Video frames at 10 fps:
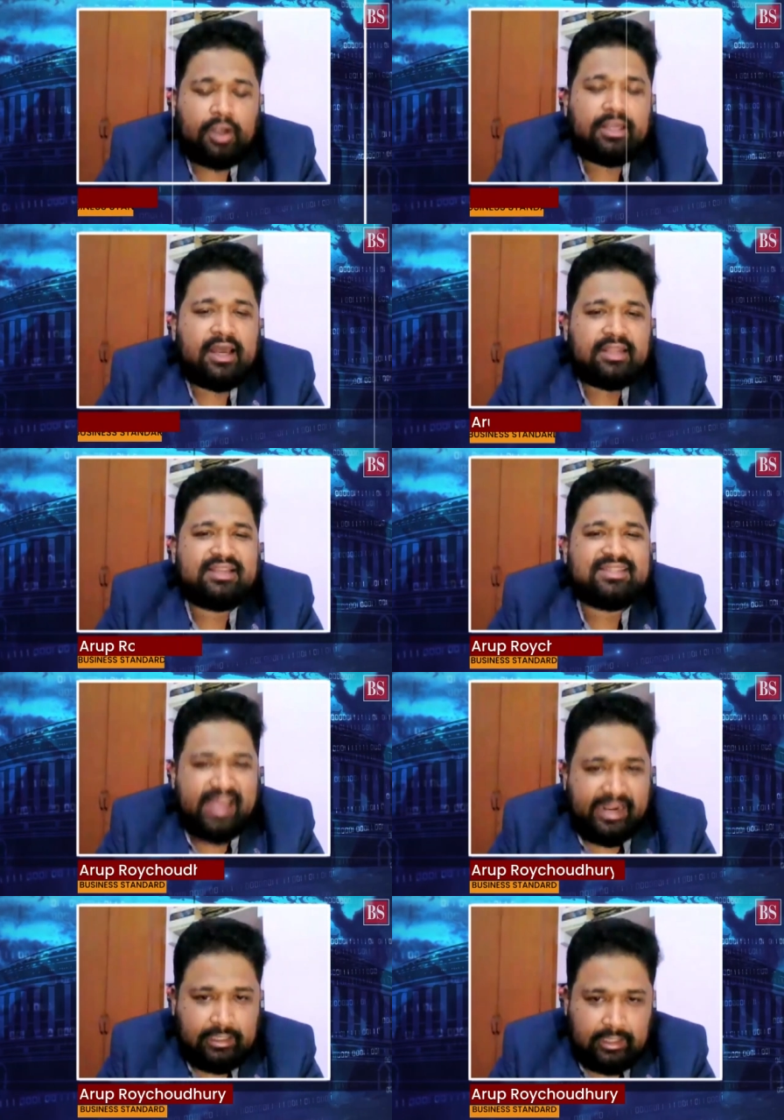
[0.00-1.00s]
what are the
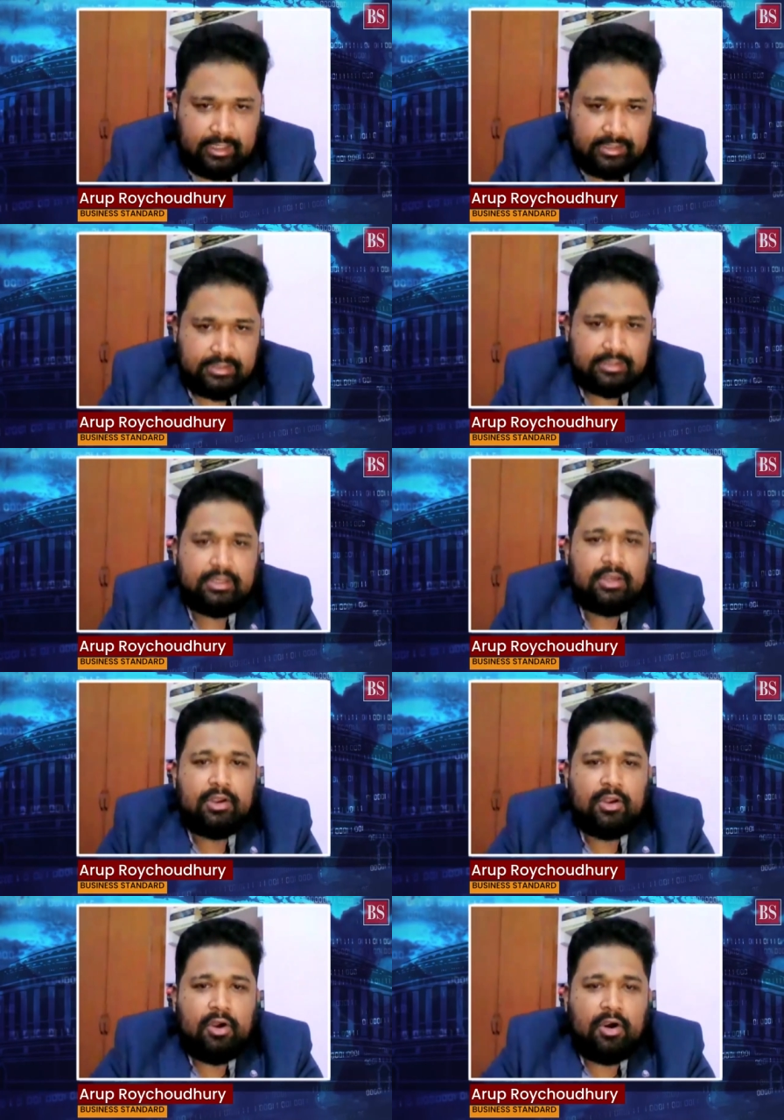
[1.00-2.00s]
sectors
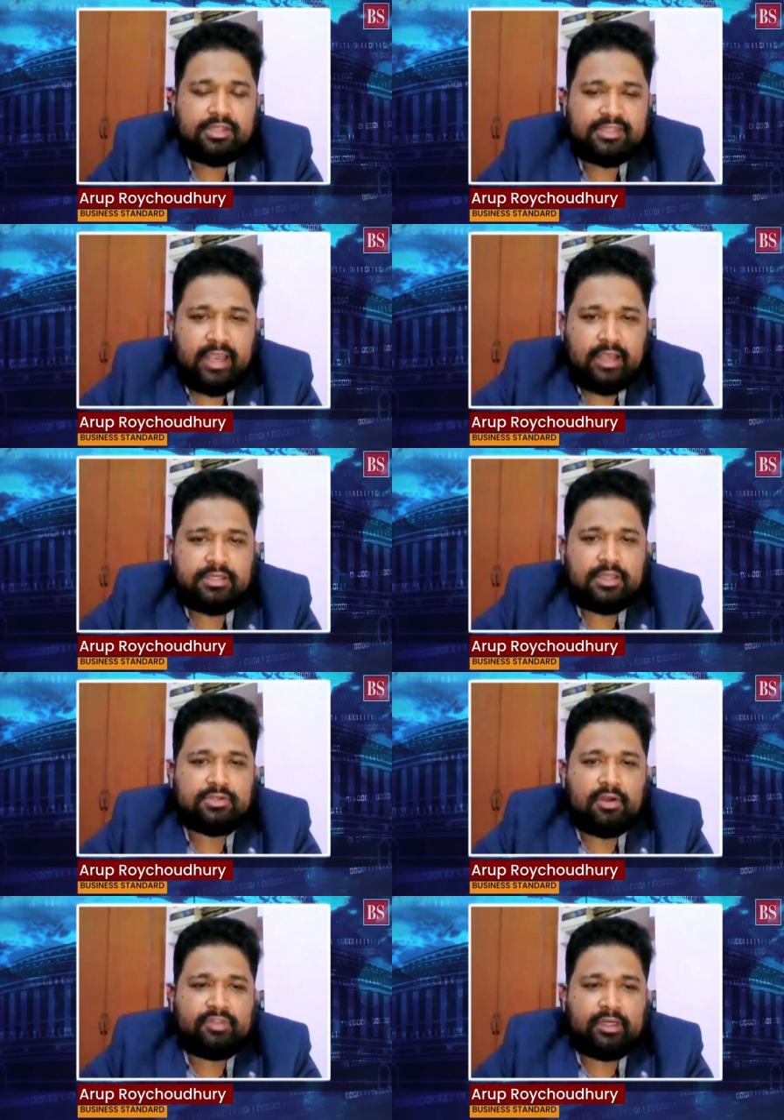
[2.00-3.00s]
or
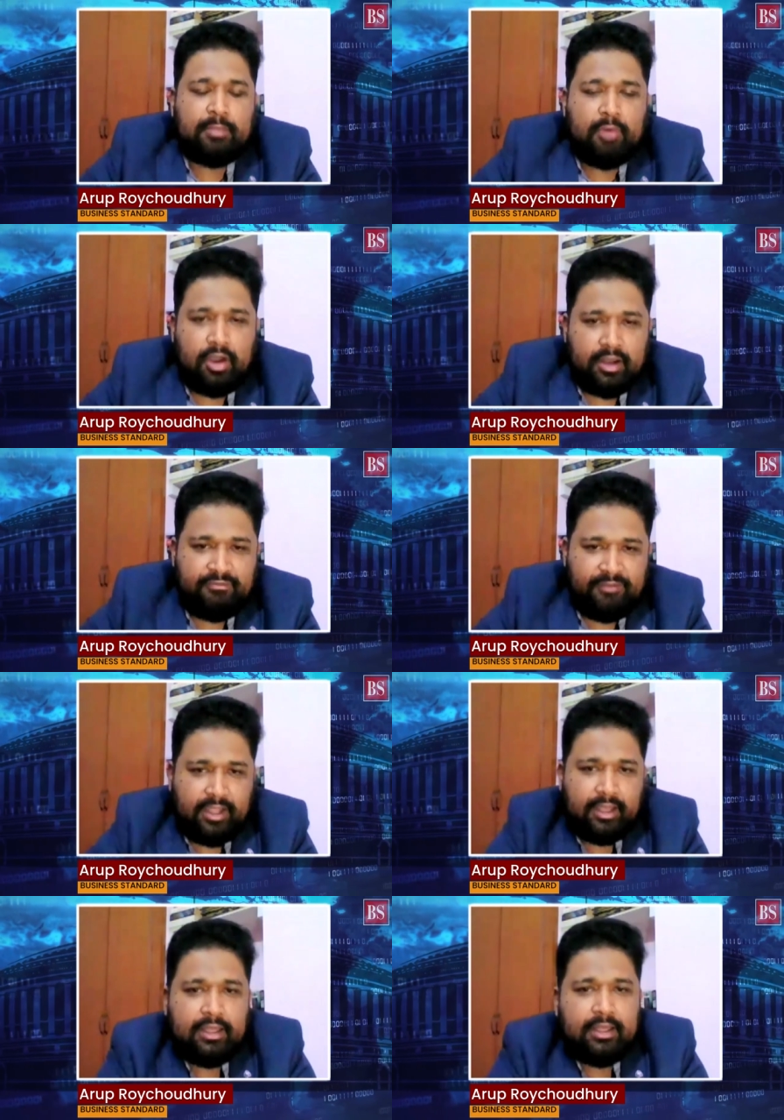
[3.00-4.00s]
sections of the demographic?